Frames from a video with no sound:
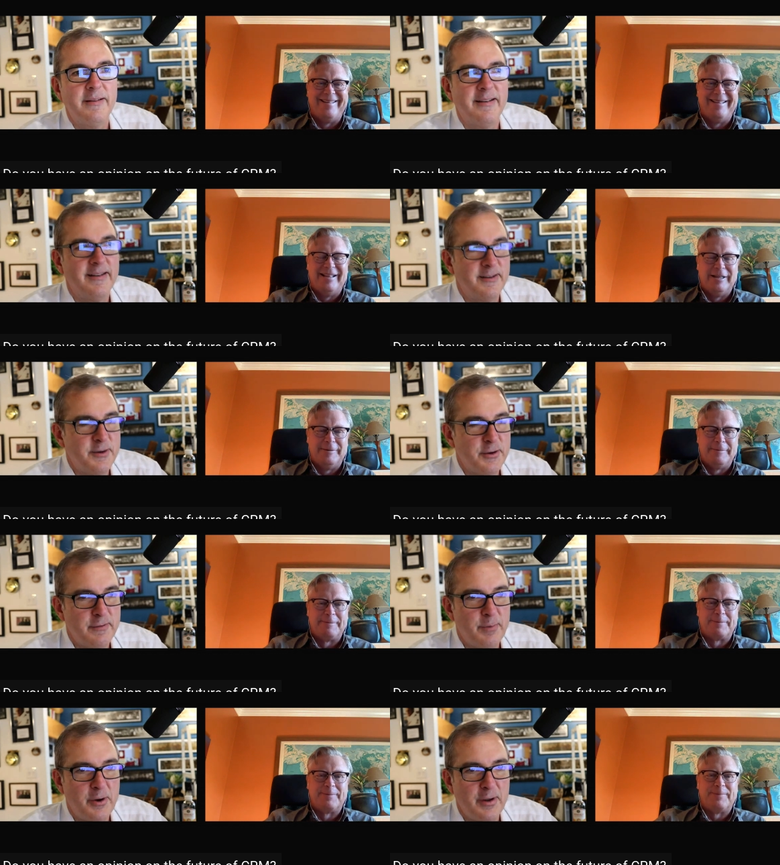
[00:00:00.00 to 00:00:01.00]
Speaker 1: uh,
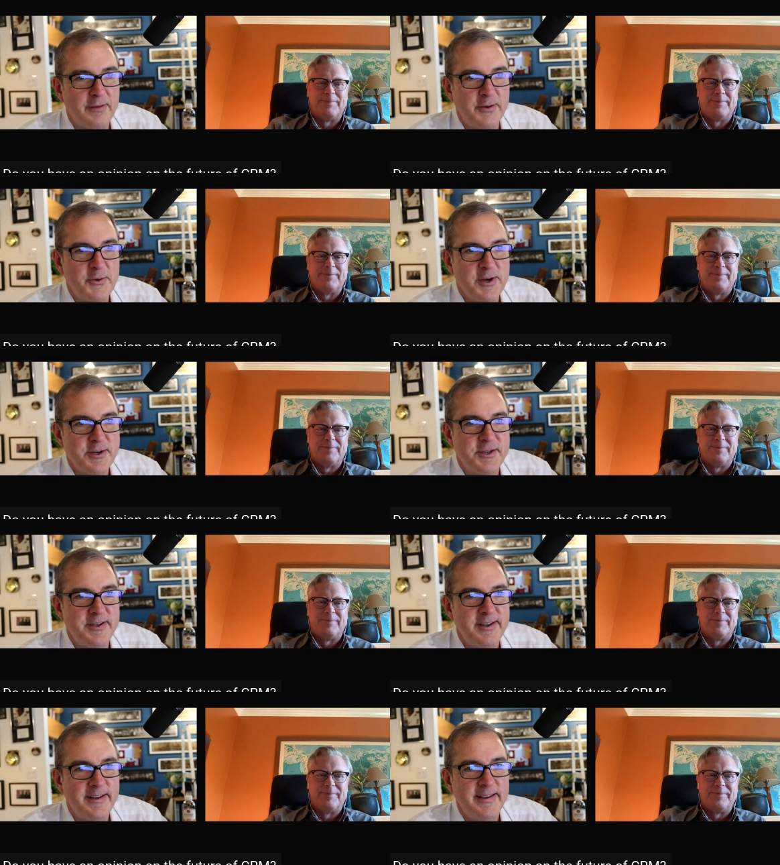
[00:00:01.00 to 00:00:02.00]
curveball of a
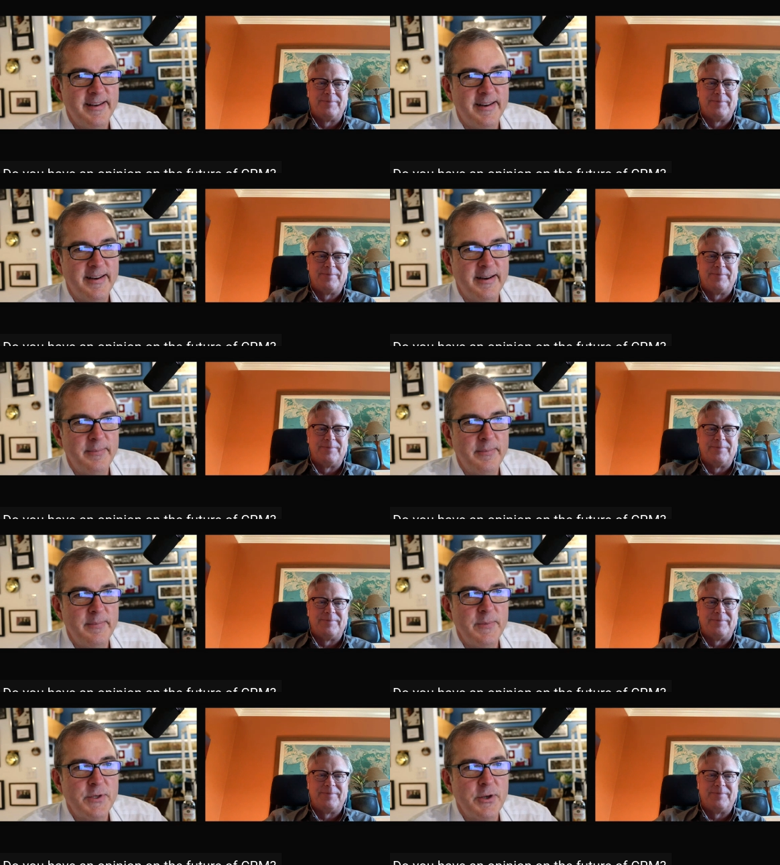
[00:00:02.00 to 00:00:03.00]
question um,
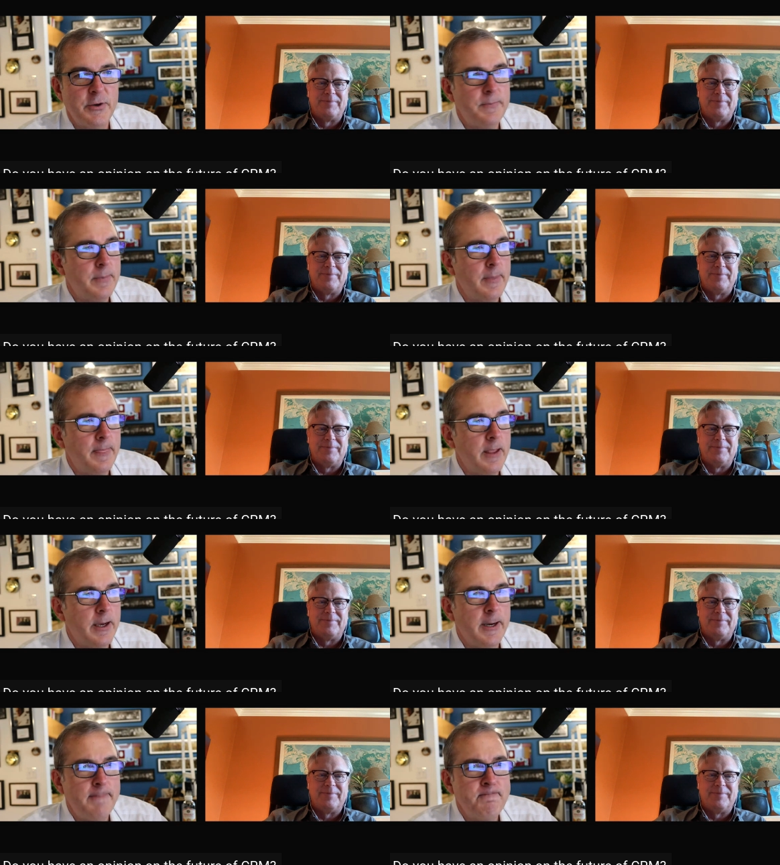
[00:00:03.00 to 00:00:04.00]
so
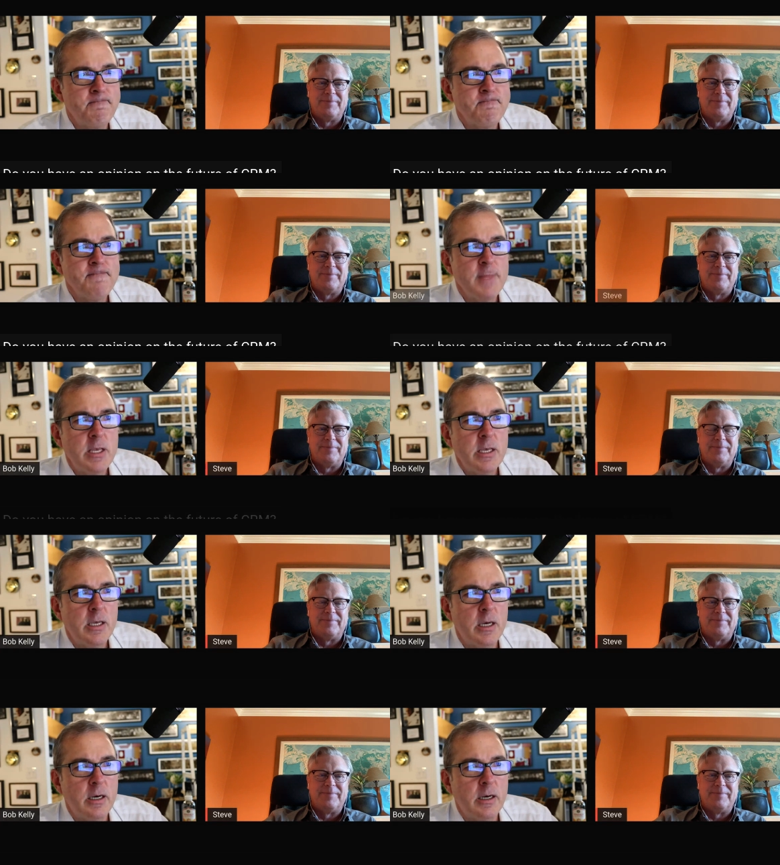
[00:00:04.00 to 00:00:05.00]
um,
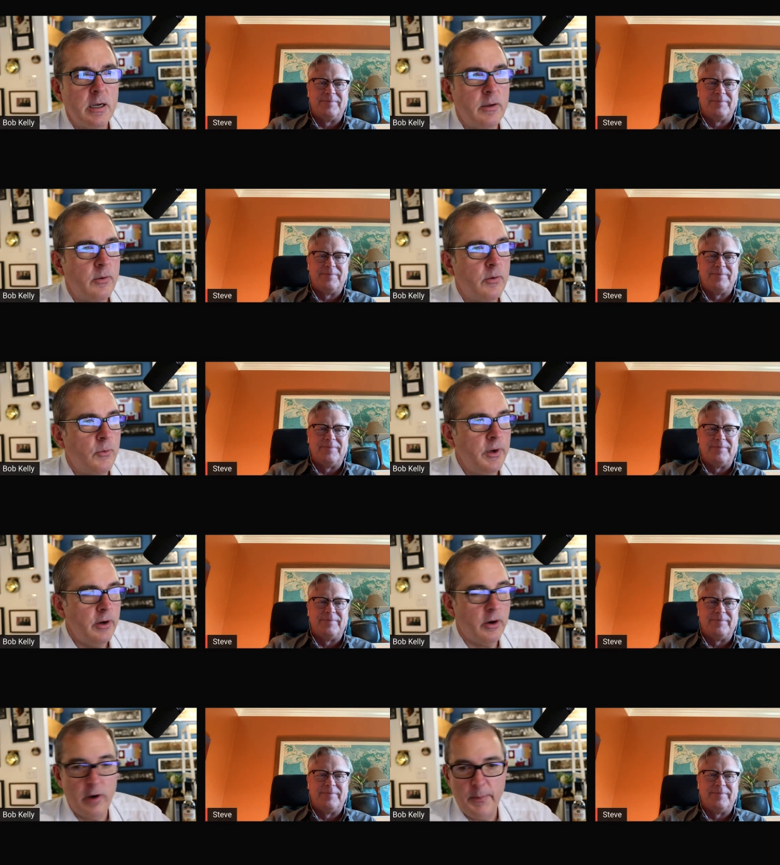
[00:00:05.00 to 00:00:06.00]
uh, we
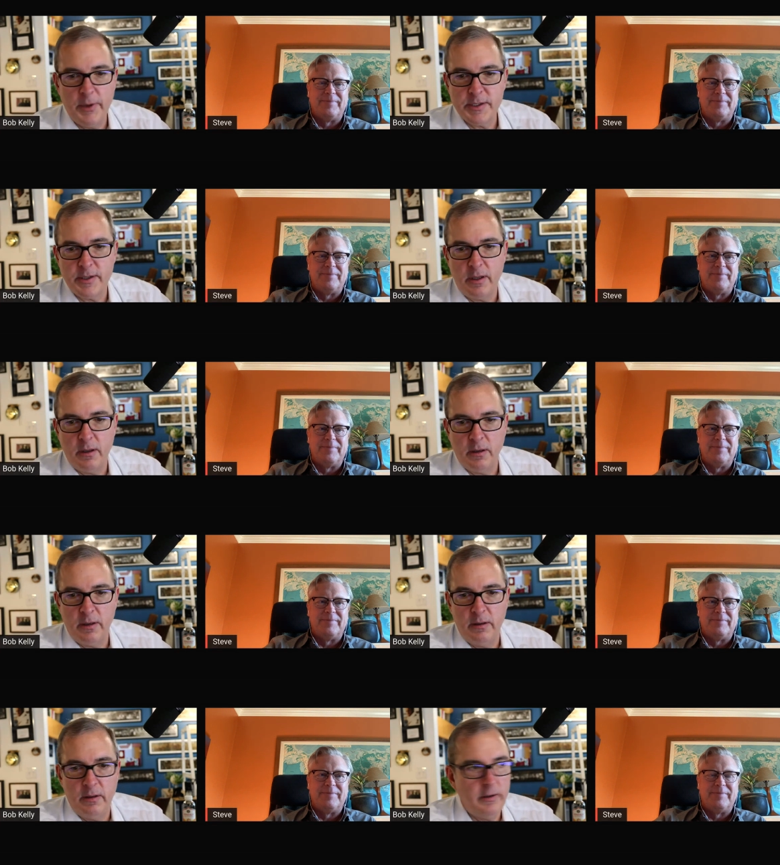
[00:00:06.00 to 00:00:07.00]
are up against the uh,
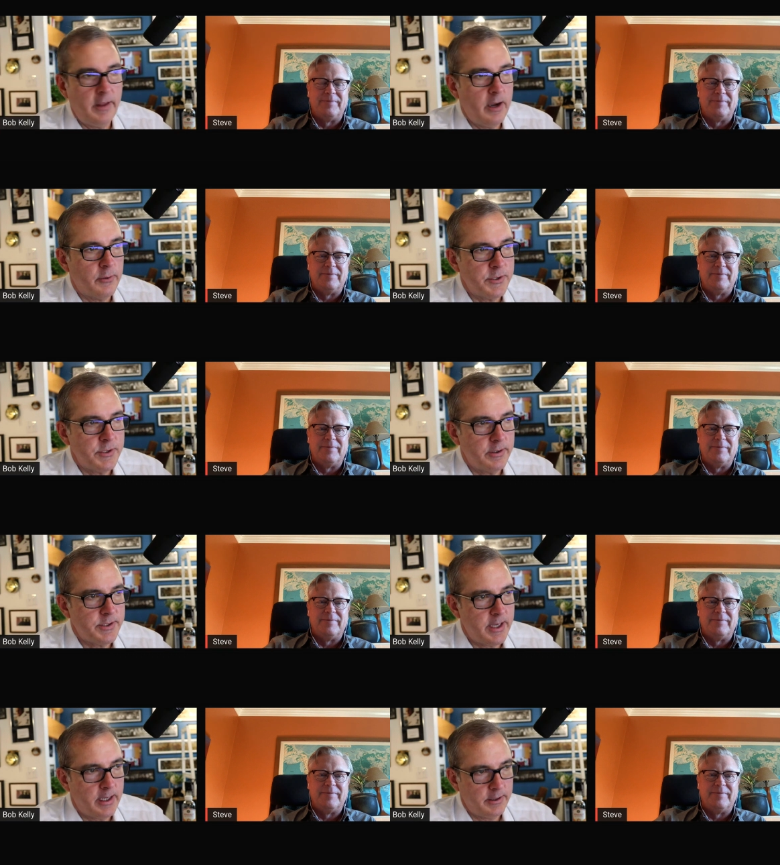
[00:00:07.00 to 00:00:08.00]
end of the hour,
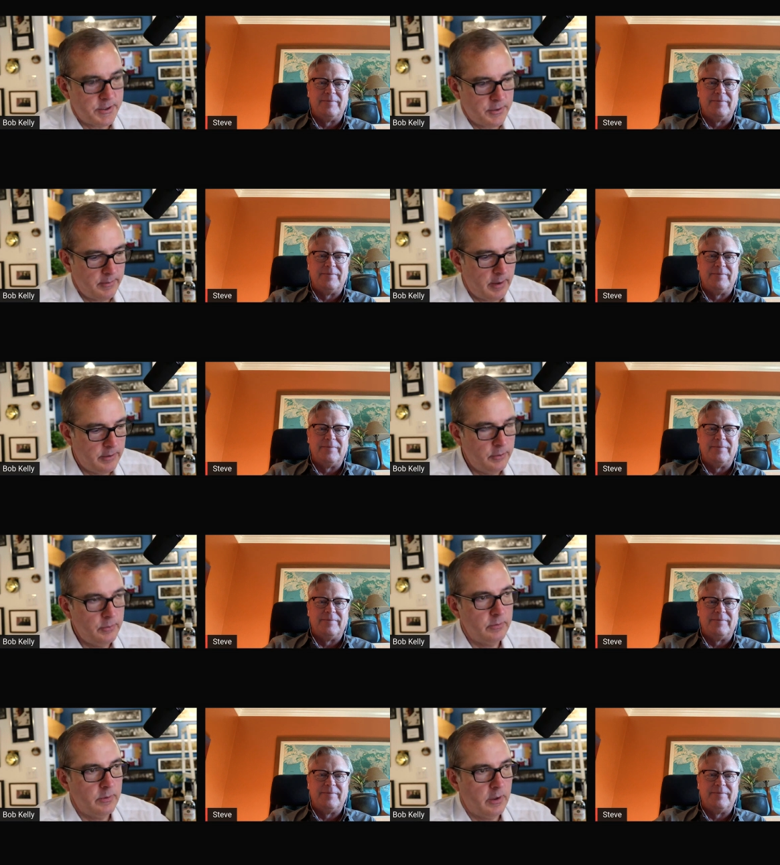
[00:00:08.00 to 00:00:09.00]
sadly. So I
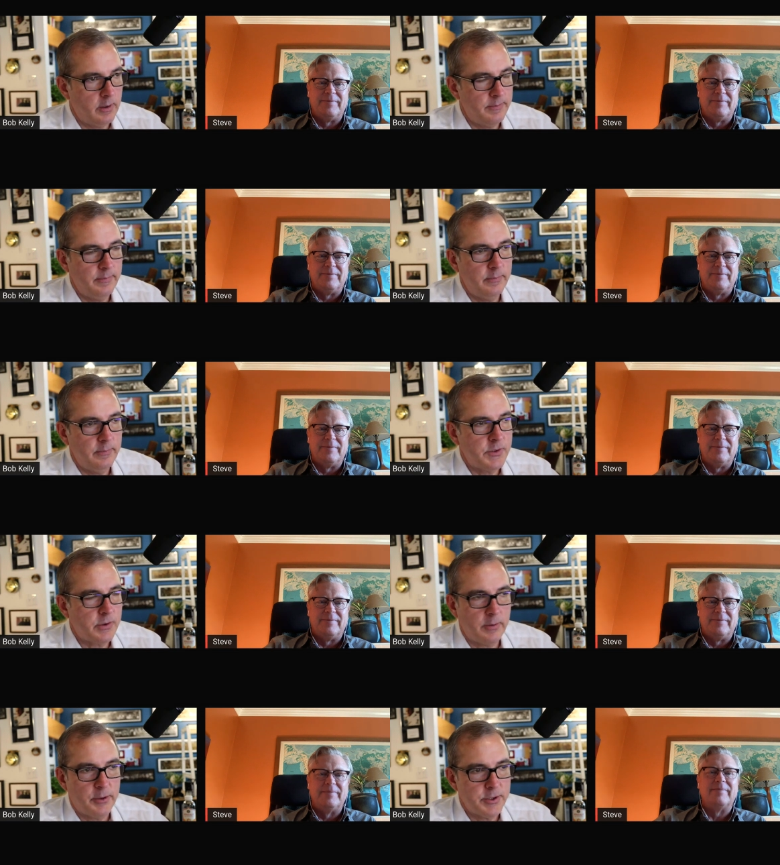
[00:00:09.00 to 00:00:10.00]
do, um, just
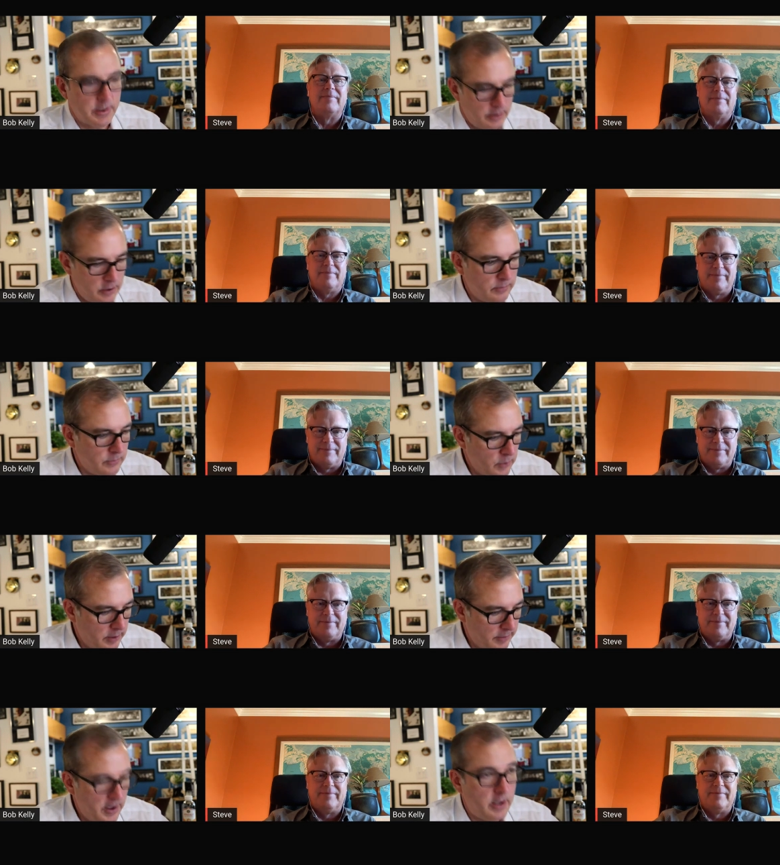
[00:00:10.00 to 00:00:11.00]
on a personal note, want
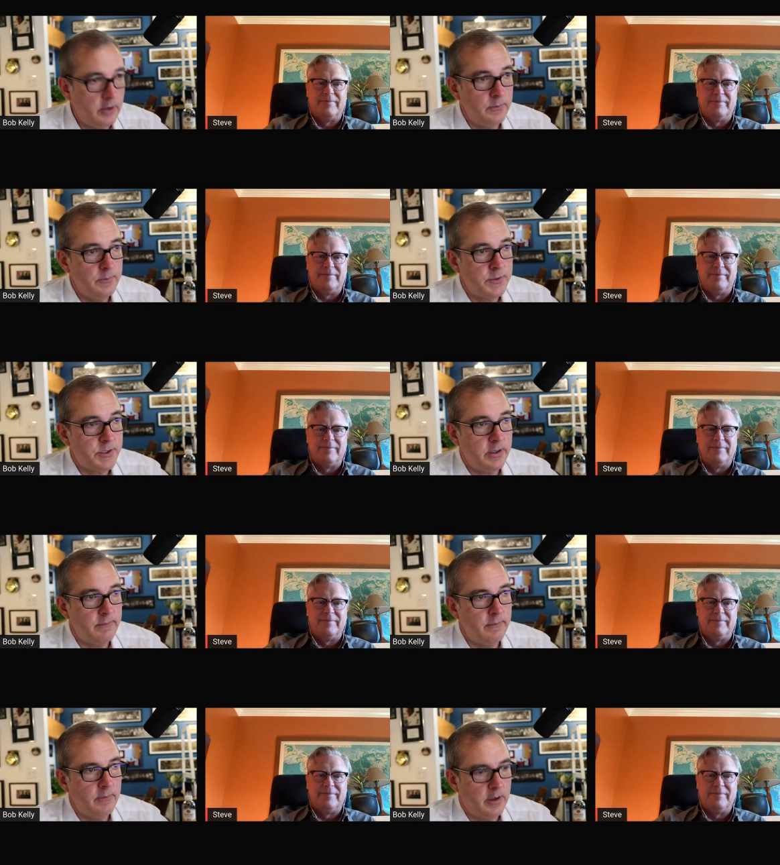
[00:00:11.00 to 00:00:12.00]
to thank you,
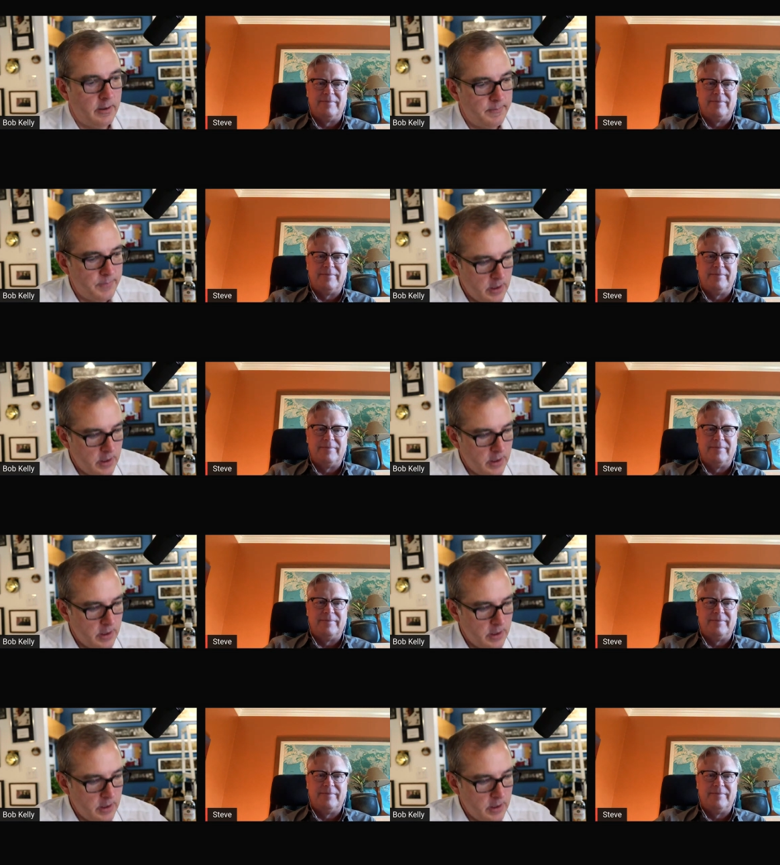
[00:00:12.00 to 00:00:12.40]
Steve, um,